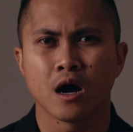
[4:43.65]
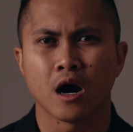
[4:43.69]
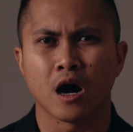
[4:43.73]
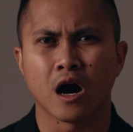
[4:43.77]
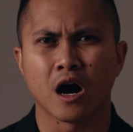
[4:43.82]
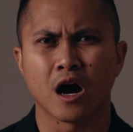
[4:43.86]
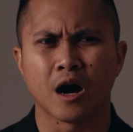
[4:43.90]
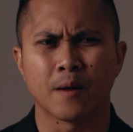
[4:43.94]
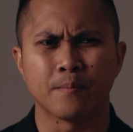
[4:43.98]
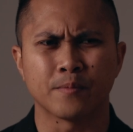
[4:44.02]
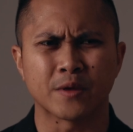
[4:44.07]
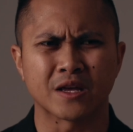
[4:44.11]

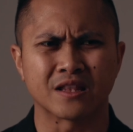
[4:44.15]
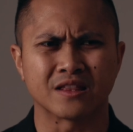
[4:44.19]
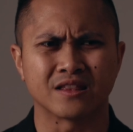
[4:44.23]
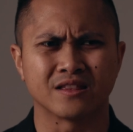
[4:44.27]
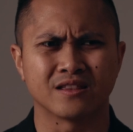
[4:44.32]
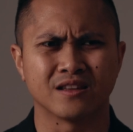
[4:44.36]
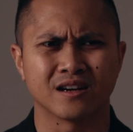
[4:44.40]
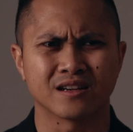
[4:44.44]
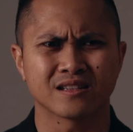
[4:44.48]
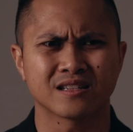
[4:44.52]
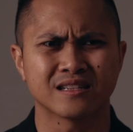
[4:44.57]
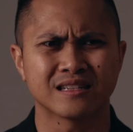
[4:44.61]
Um, it
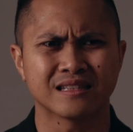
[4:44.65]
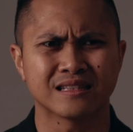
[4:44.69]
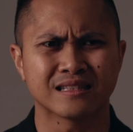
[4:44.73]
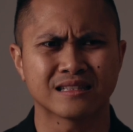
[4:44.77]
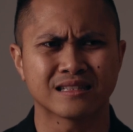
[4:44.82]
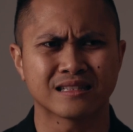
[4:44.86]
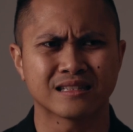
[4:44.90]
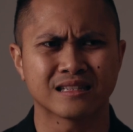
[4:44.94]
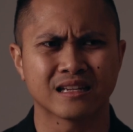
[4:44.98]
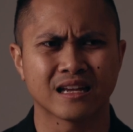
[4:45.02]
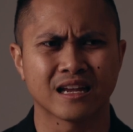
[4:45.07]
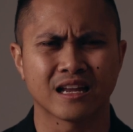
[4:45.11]
doesn't
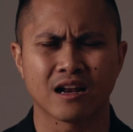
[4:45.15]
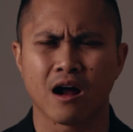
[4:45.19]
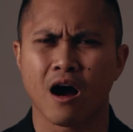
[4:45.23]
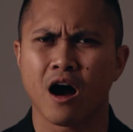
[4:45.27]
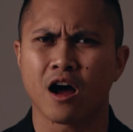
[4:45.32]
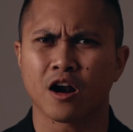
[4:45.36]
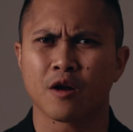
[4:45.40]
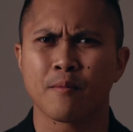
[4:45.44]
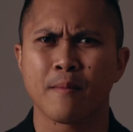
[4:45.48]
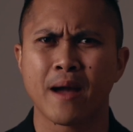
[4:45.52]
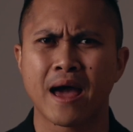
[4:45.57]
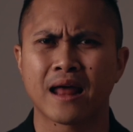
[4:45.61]
it
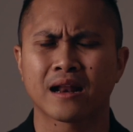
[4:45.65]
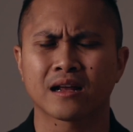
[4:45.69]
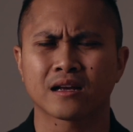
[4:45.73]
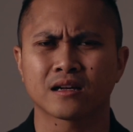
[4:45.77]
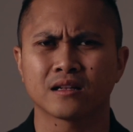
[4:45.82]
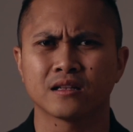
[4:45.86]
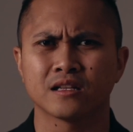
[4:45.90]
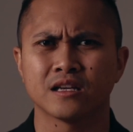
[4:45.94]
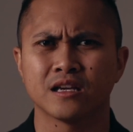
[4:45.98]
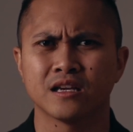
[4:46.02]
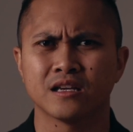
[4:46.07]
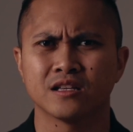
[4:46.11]

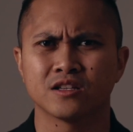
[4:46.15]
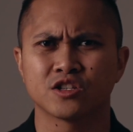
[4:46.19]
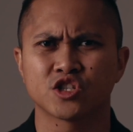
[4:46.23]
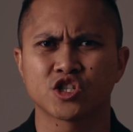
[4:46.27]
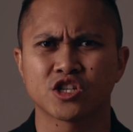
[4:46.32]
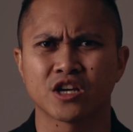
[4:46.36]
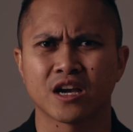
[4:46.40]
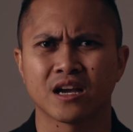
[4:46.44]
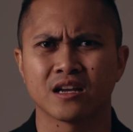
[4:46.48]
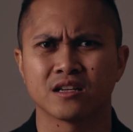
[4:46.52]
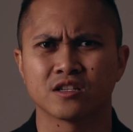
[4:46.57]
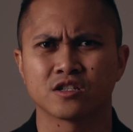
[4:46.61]
automatically
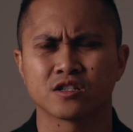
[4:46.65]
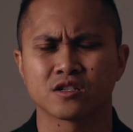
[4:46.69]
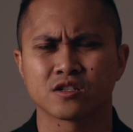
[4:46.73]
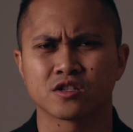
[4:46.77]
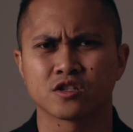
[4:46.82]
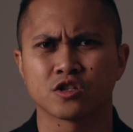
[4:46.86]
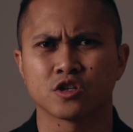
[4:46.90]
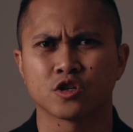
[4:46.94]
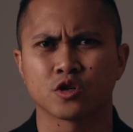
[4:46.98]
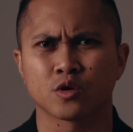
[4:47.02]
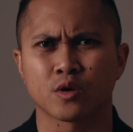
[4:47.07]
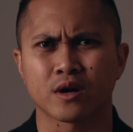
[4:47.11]

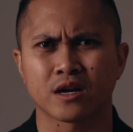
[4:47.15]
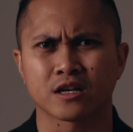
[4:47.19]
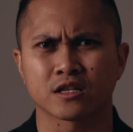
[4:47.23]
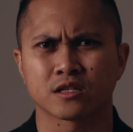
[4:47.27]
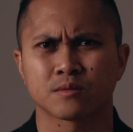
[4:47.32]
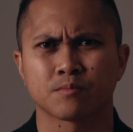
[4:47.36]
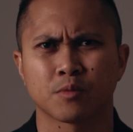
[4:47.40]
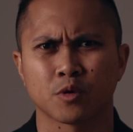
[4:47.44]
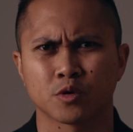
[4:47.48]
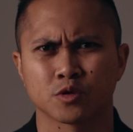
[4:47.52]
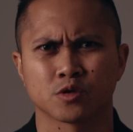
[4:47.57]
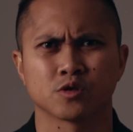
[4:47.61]
changes your
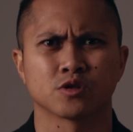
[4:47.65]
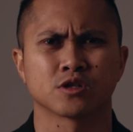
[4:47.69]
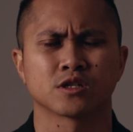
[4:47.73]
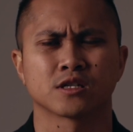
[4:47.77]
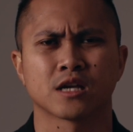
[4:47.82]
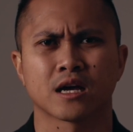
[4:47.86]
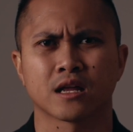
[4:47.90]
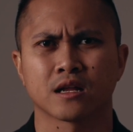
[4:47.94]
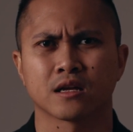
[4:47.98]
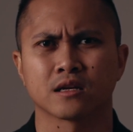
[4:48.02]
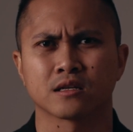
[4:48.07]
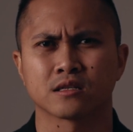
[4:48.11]
exposure
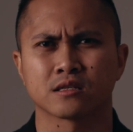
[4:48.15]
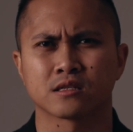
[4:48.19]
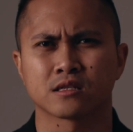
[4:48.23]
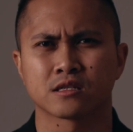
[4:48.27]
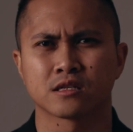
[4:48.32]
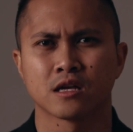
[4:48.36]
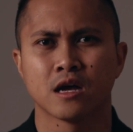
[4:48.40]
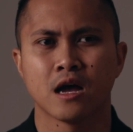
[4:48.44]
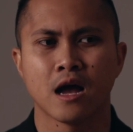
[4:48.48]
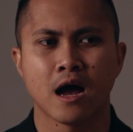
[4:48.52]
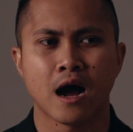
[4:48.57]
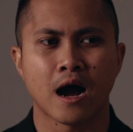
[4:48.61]
settings.